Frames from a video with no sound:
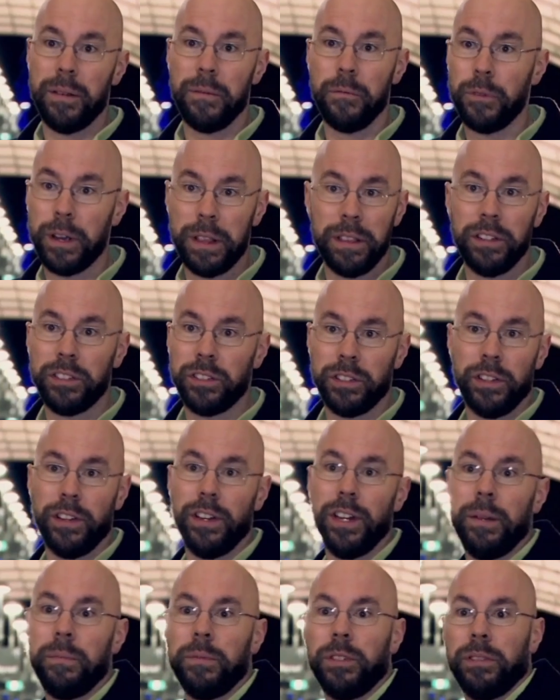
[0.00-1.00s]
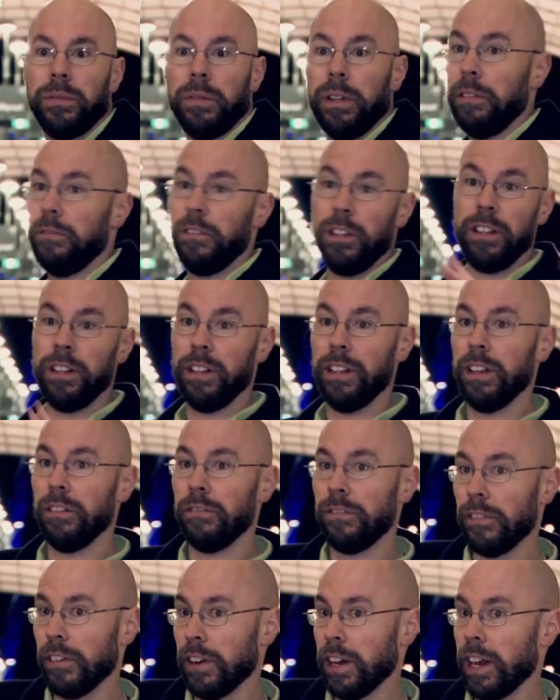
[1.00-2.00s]
When there's times, if you can give
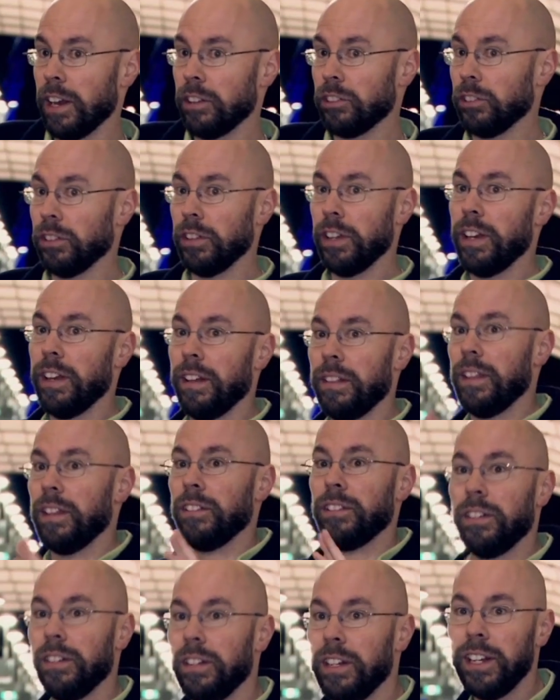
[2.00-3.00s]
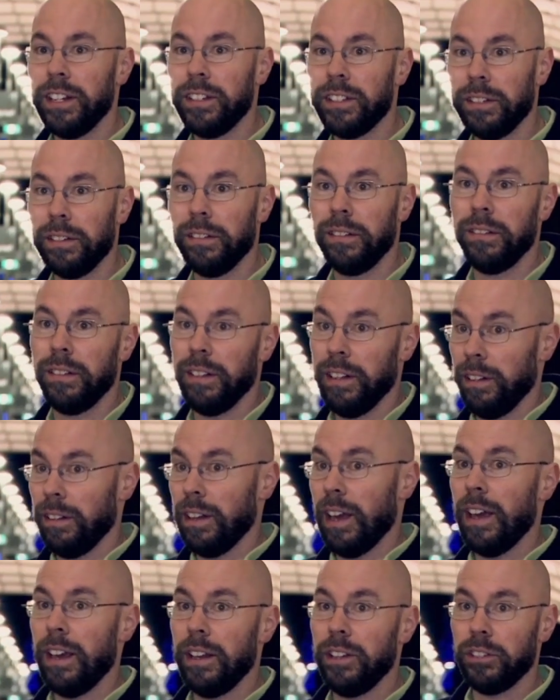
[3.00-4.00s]
financially and there's a need to
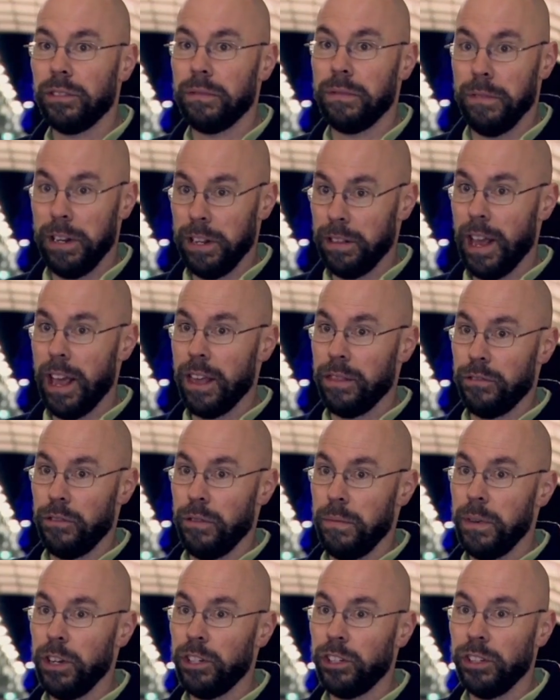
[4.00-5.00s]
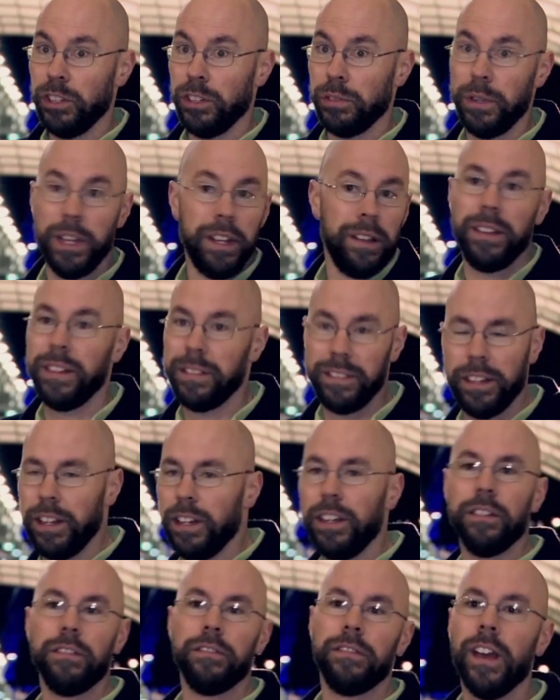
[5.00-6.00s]
engage in that through Missions Week,
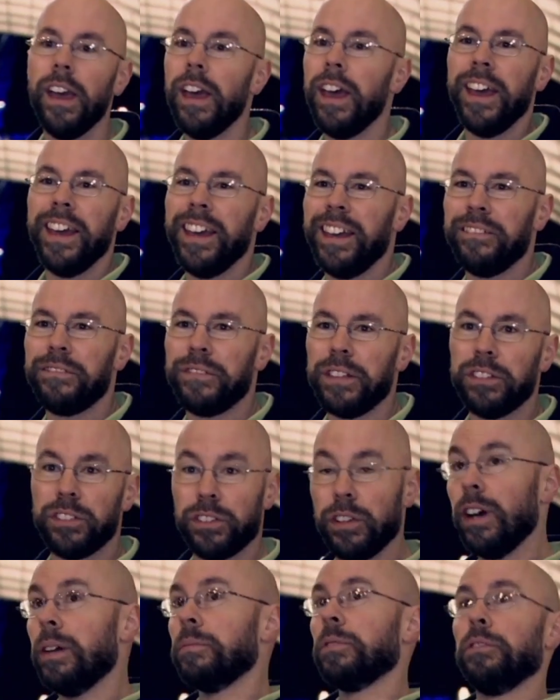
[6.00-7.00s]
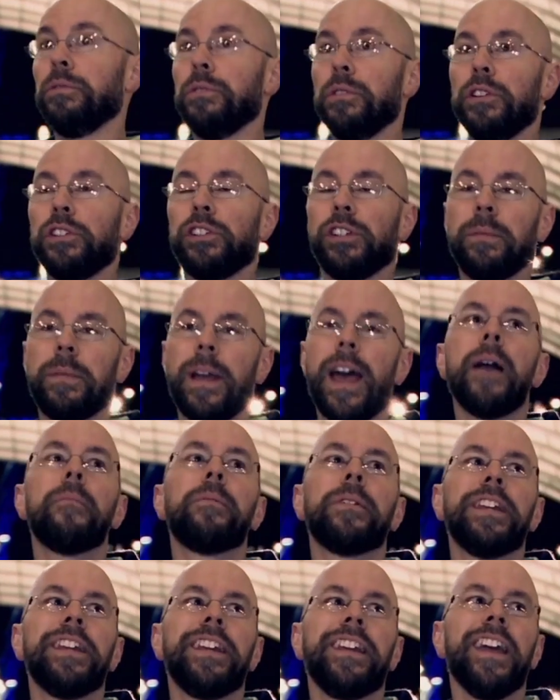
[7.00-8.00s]
give. If there's times of worship
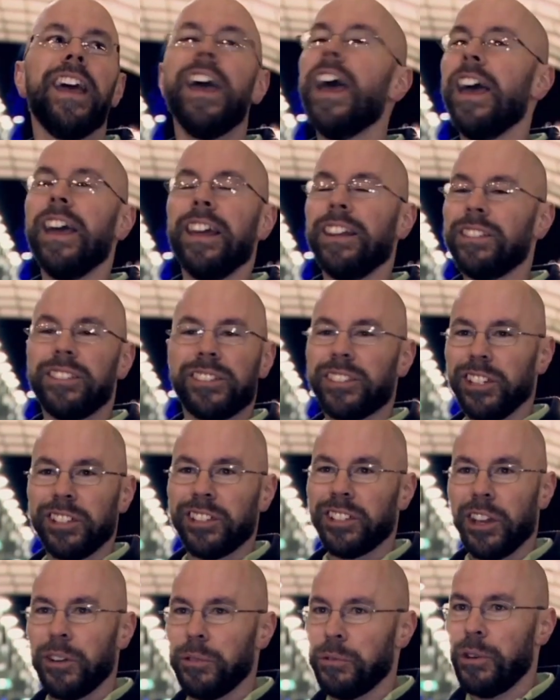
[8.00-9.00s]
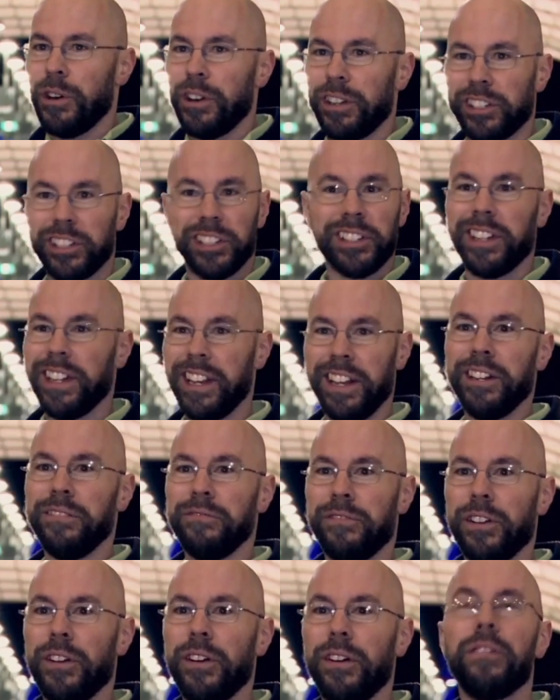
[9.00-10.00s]
happening, just don't watch, get
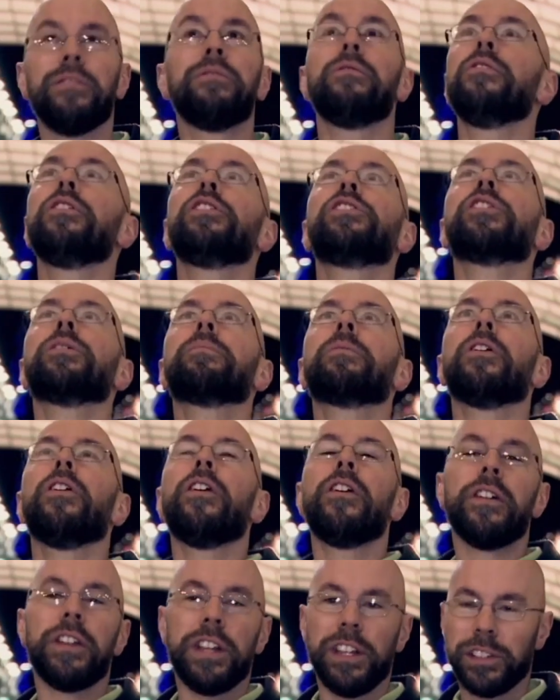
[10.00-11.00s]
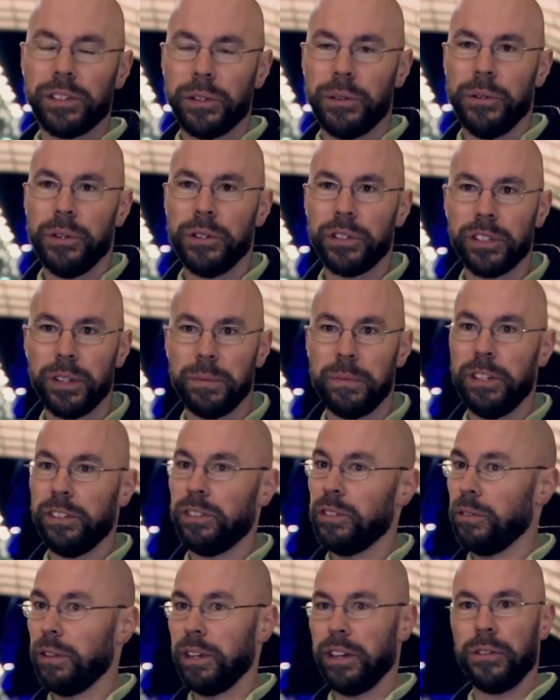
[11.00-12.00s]
involved, worship God. He's awesome. He's
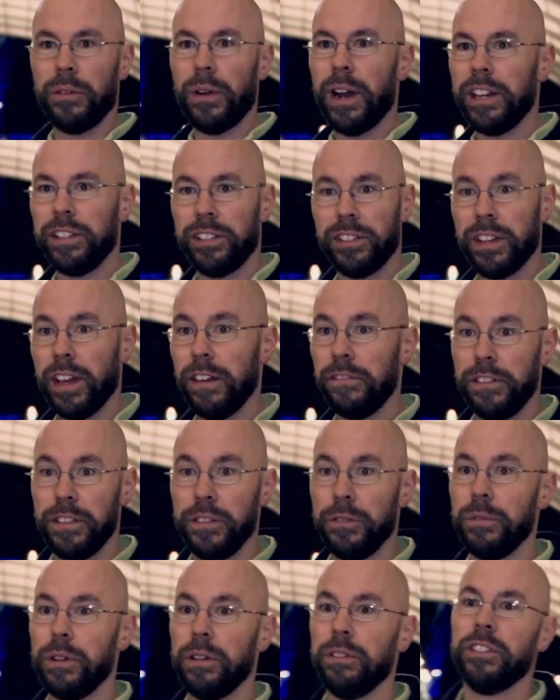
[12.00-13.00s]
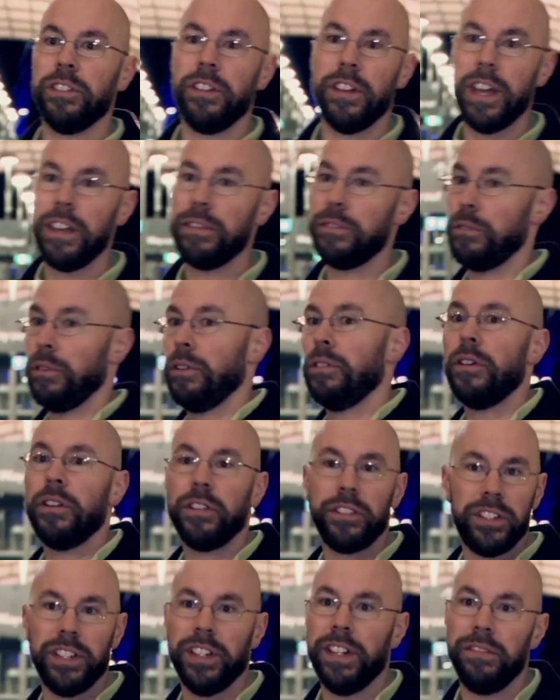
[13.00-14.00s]
doing great stuff in the world today through
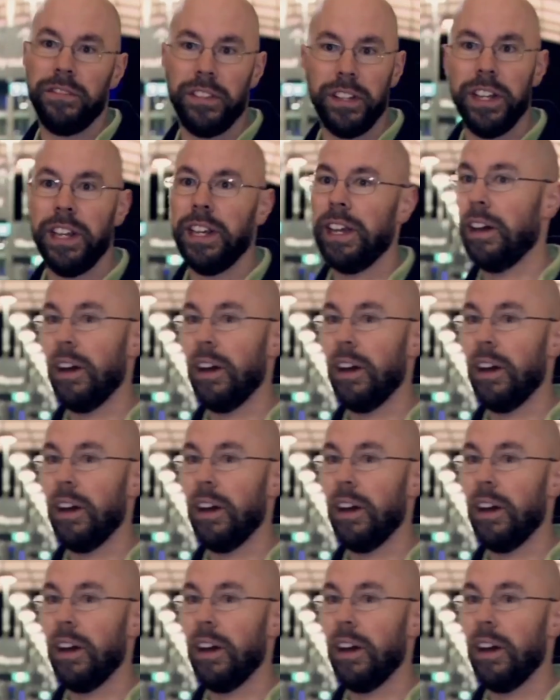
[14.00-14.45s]
God TV.